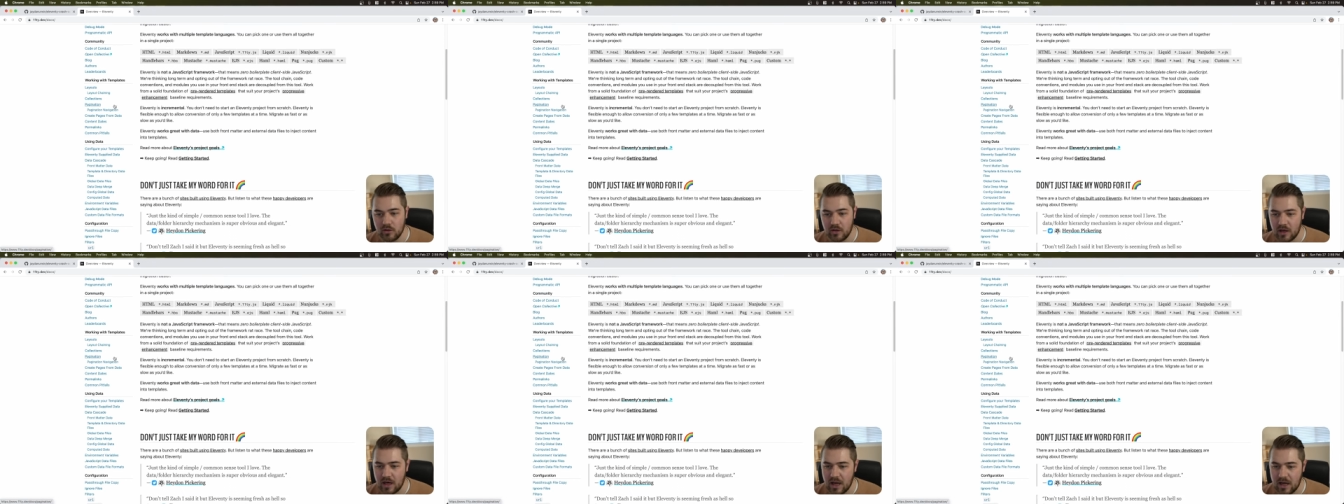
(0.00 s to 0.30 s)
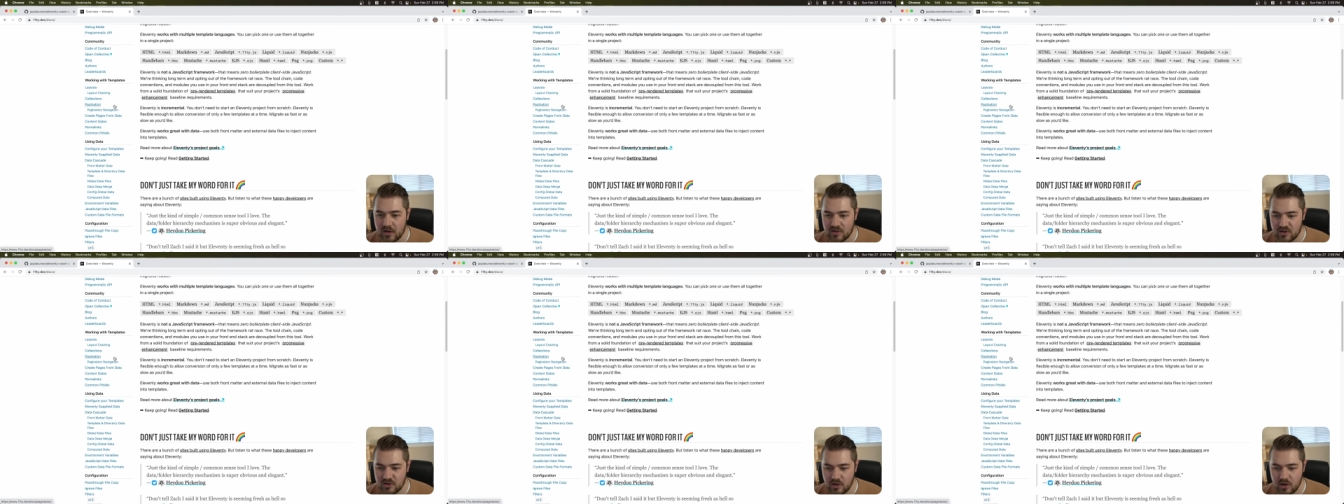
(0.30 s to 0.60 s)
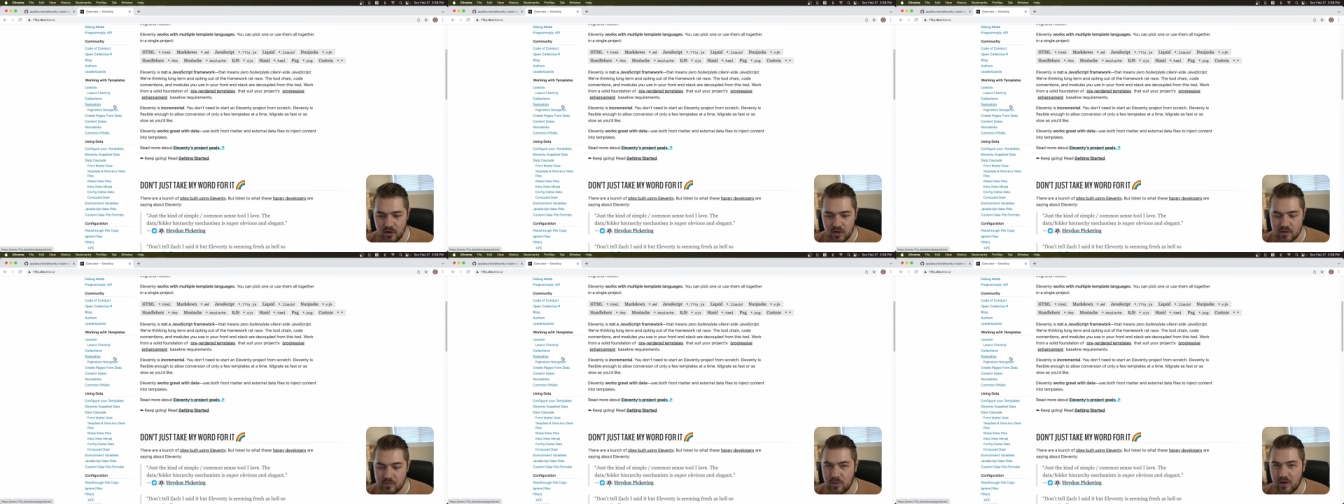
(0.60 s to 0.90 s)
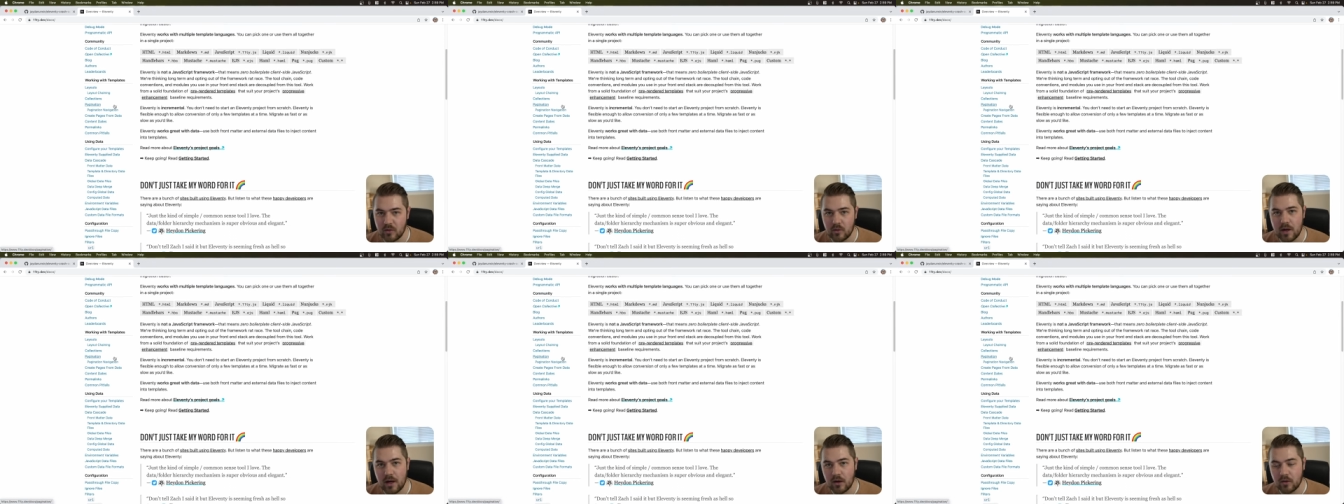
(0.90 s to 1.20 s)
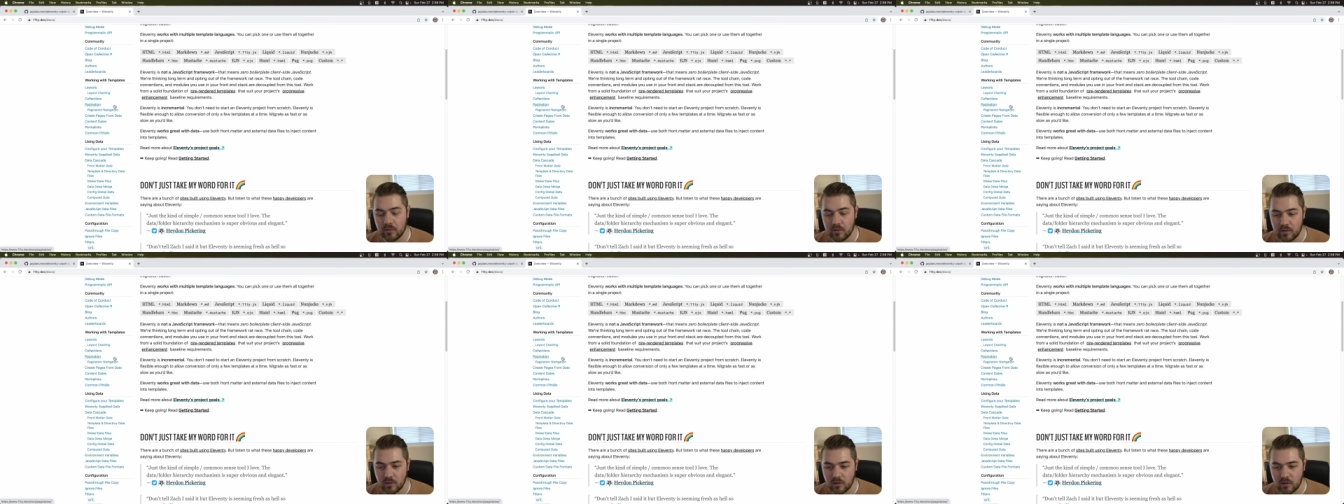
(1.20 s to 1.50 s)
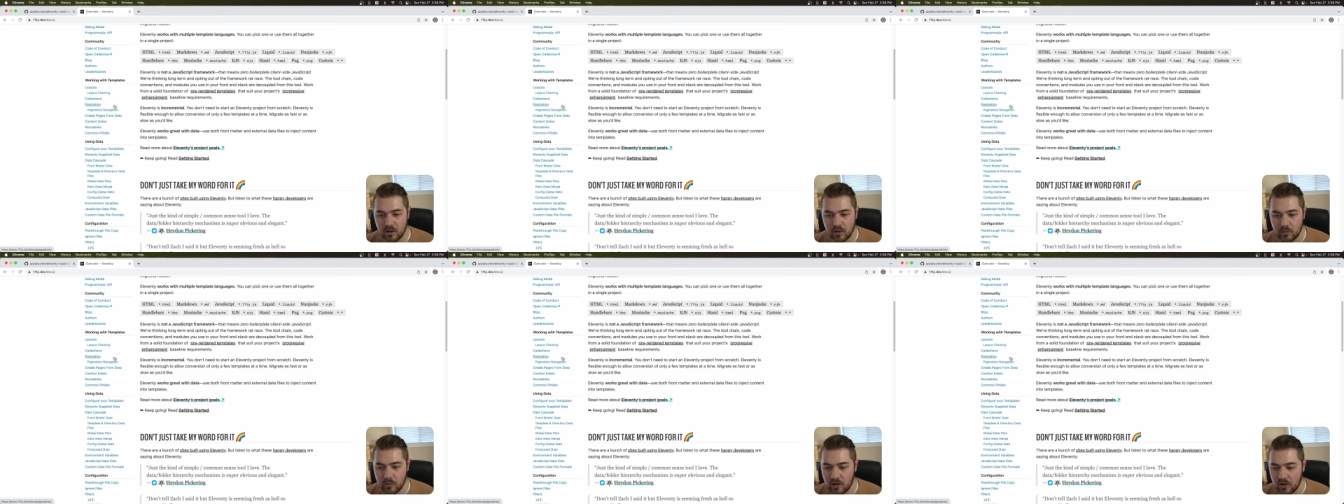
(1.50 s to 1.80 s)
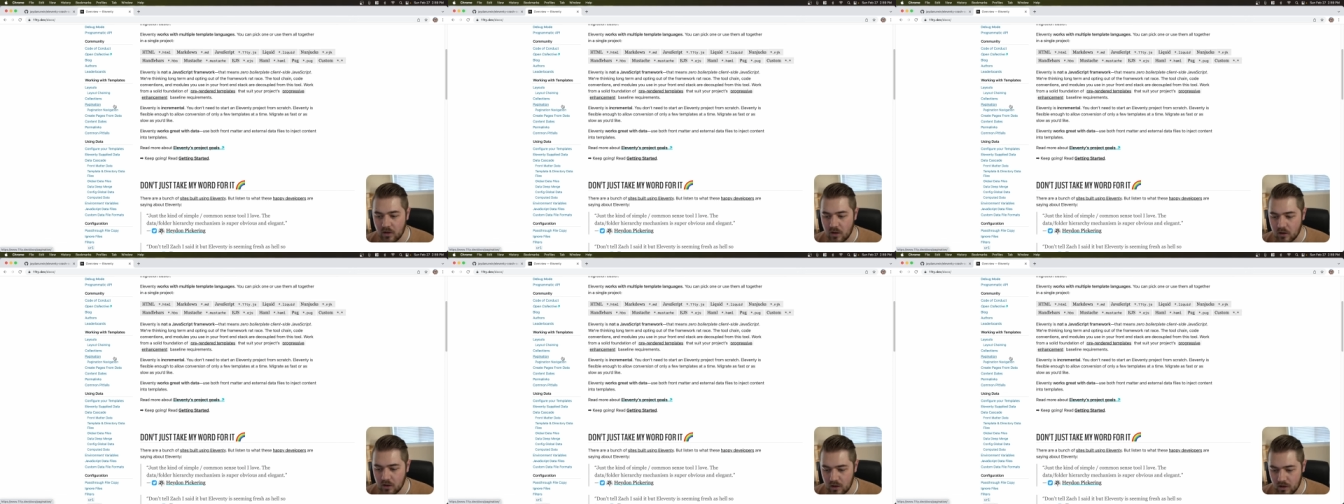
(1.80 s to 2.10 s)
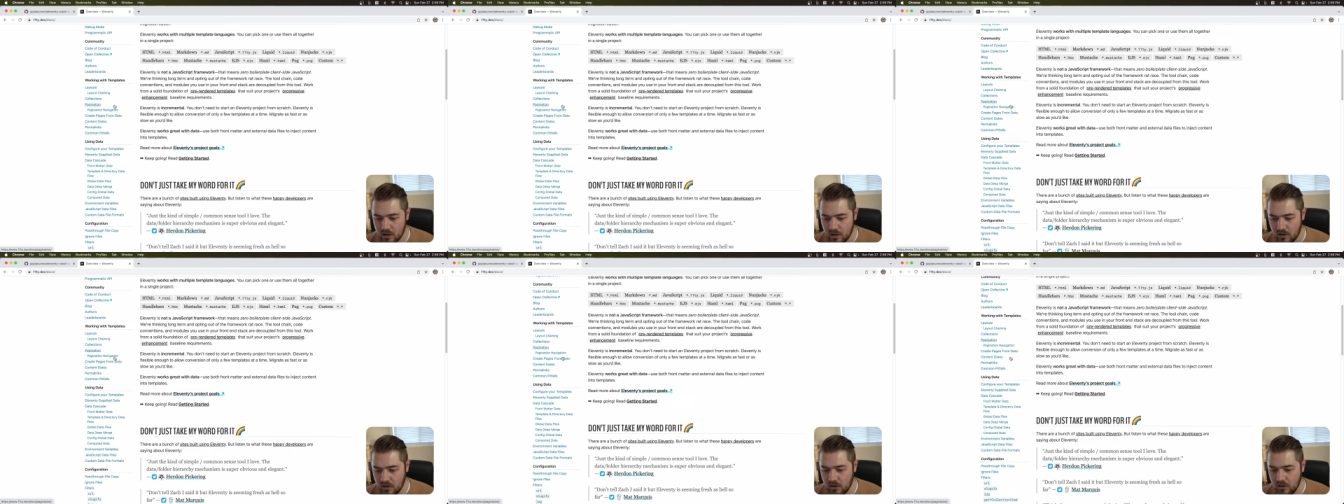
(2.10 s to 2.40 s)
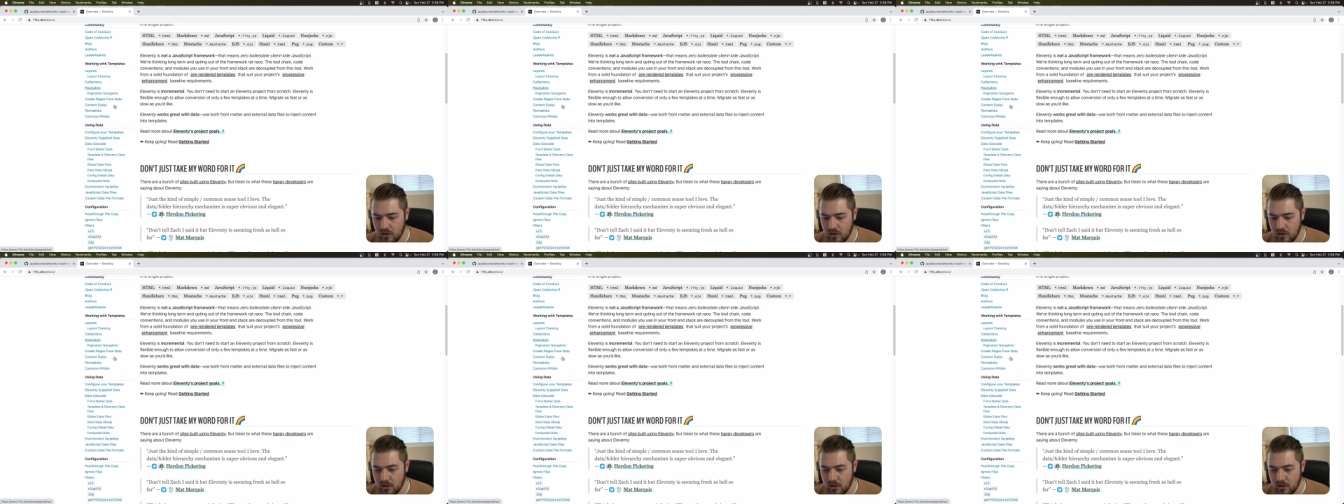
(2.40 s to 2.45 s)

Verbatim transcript: than Astro. It's been around for a little bit longer,